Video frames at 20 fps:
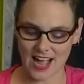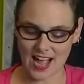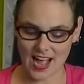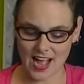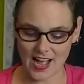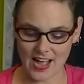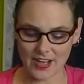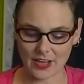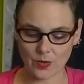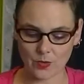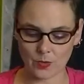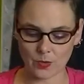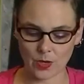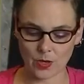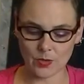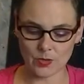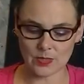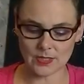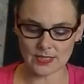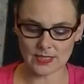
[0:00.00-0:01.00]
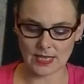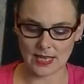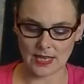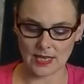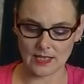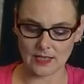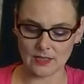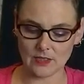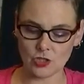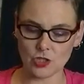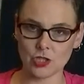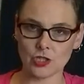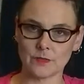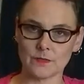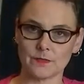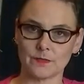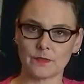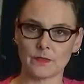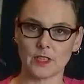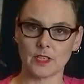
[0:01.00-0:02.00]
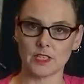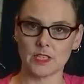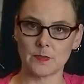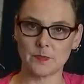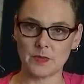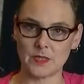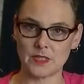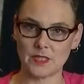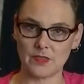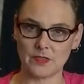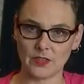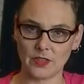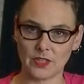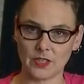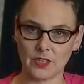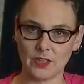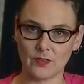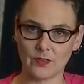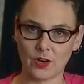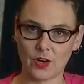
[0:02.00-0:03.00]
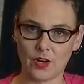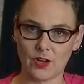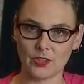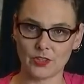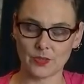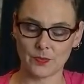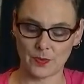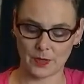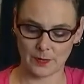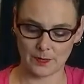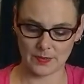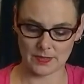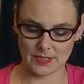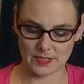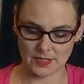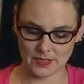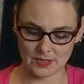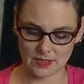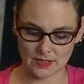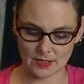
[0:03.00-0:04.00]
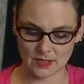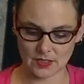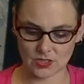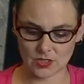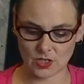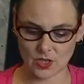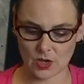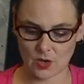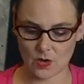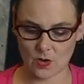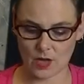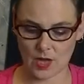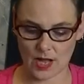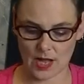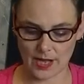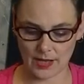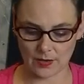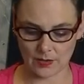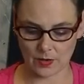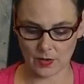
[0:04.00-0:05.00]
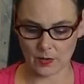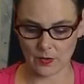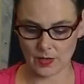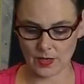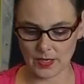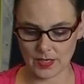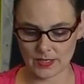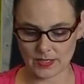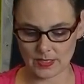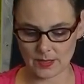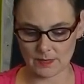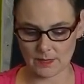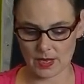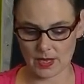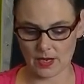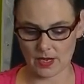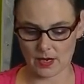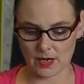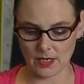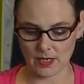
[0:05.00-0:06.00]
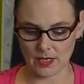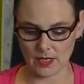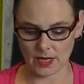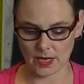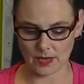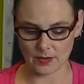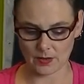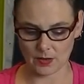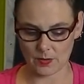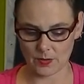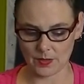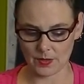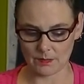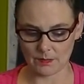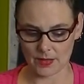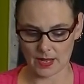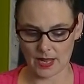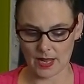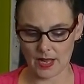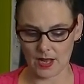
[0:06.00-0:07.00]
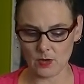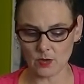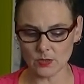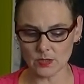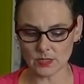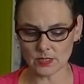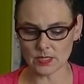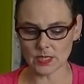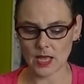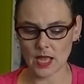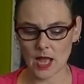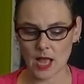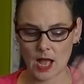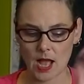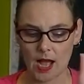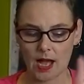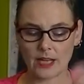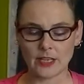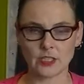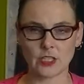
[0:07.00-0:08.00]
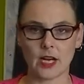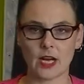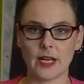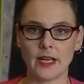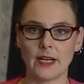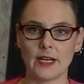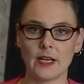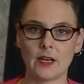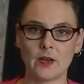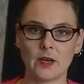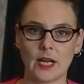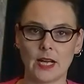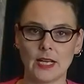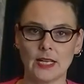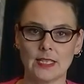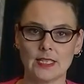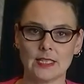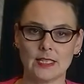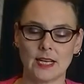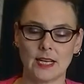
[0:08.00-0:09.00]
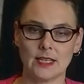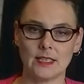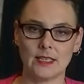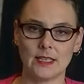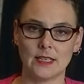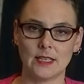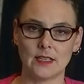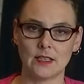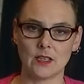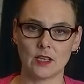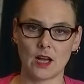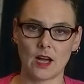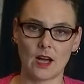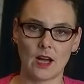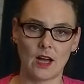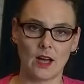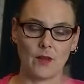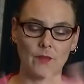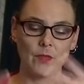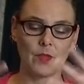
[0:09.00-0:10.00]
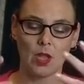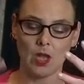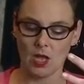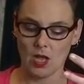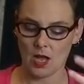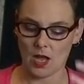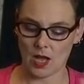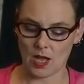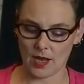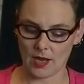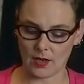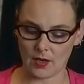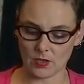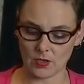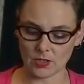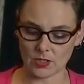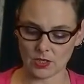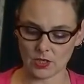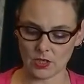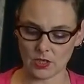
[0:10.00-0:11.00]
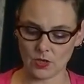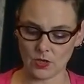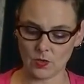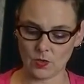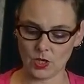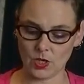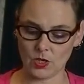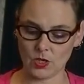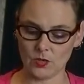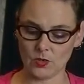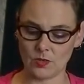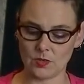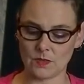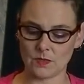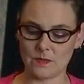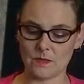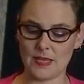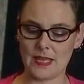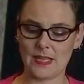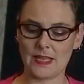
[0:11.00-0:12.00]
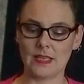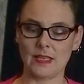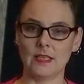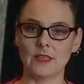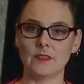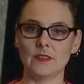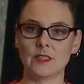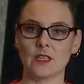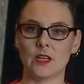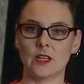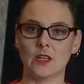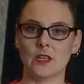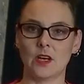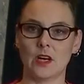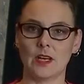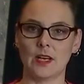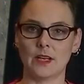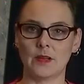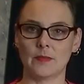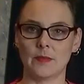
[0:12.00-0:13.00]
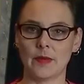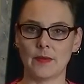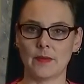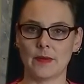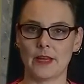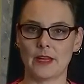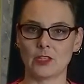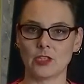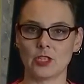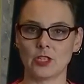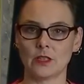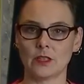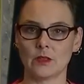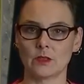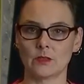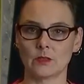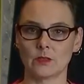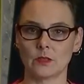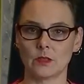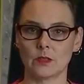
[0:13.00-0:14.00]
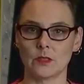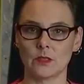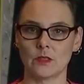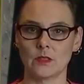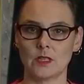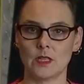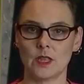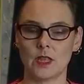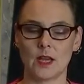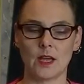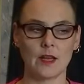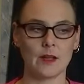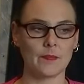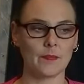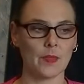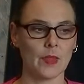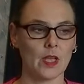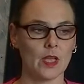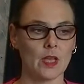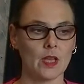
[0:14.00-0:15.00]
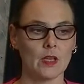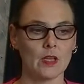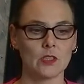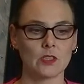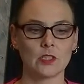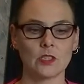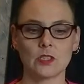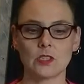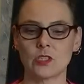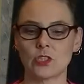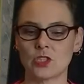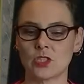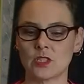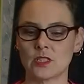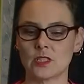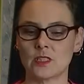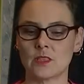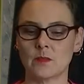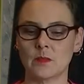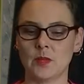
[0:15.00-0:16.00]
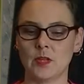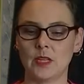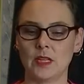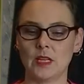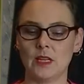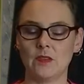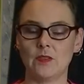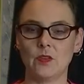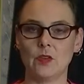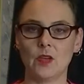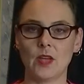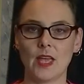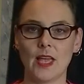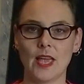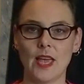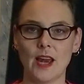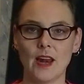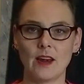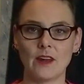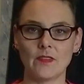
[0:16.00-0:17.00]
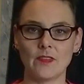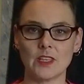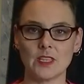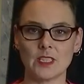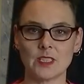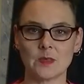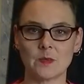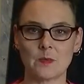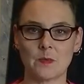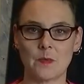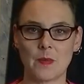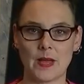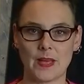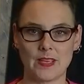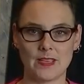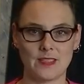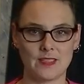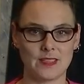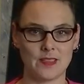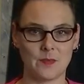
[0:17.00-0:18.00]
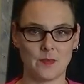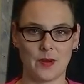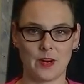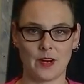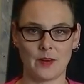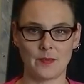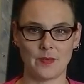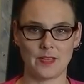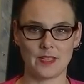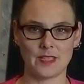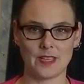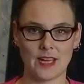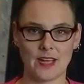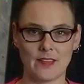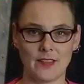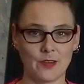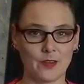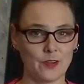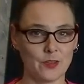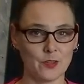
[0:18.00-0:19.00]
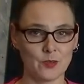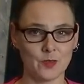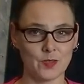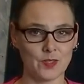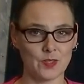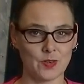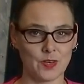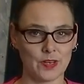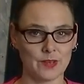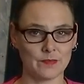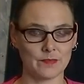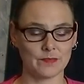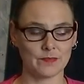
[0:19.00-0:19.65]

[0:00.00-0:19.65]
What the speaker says: I grow sage specifically for altar purposes. So I grow it in my garden, I grow it in my house, I dry it out, I intend it. I also use bay leaves a lot in my magic. Can you see that? So this is just simple leaf you can get out of the spice department at the grocery store.